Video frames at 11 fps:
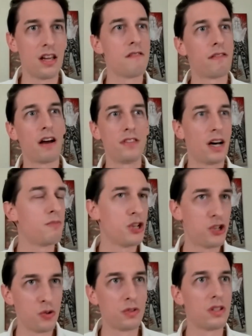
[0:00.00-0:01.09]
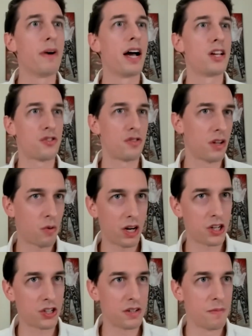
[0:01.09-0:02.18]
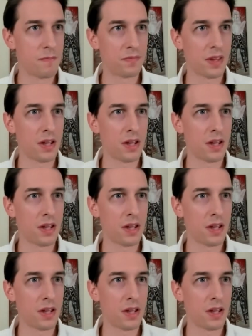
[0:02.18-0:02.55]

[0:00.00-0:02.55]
if I've done my duty by answering the question?